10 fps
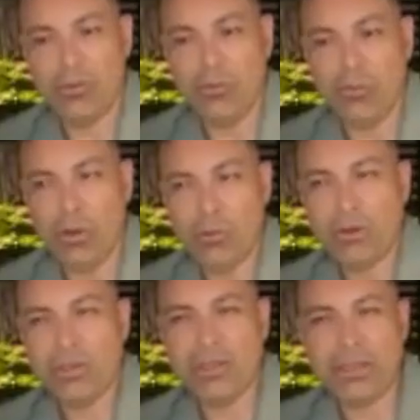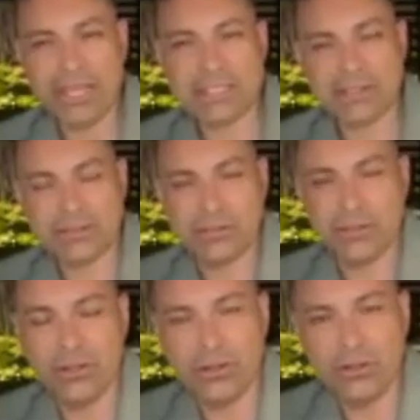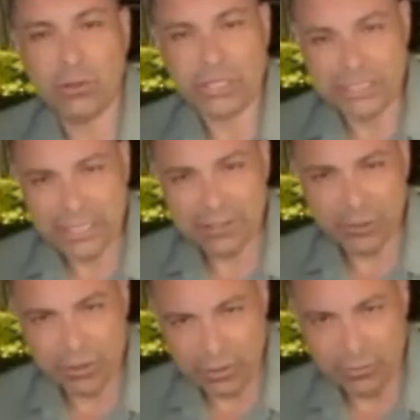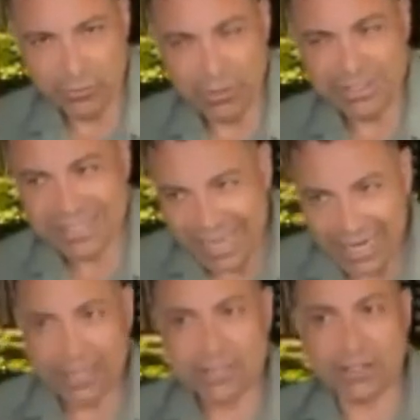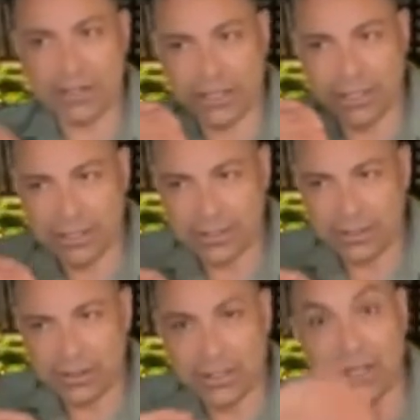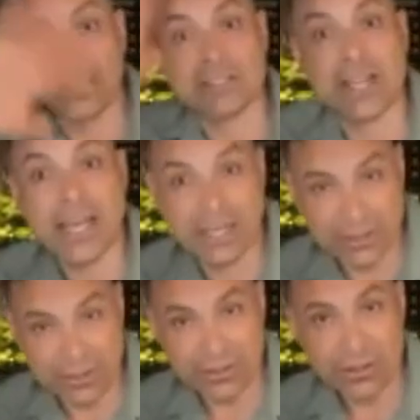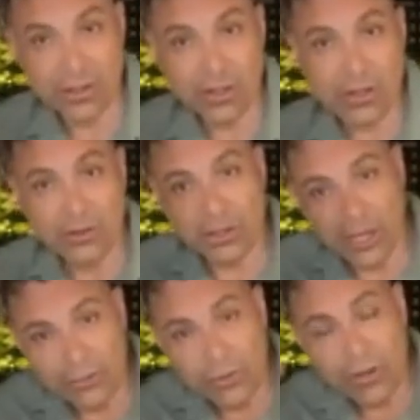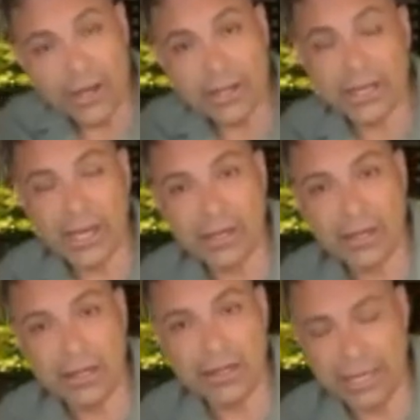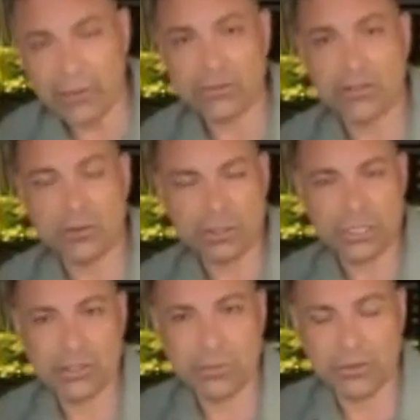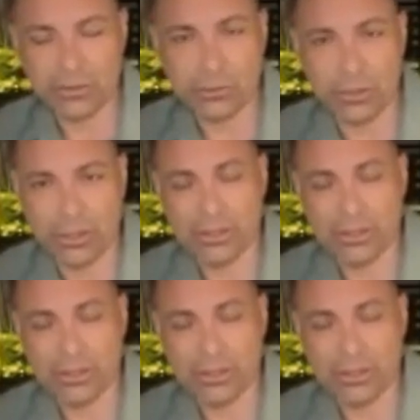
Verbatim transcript: What were the things that you were dealing with besides the the anxiety, the mm-hmm. underlying layers that you were dealing with as well?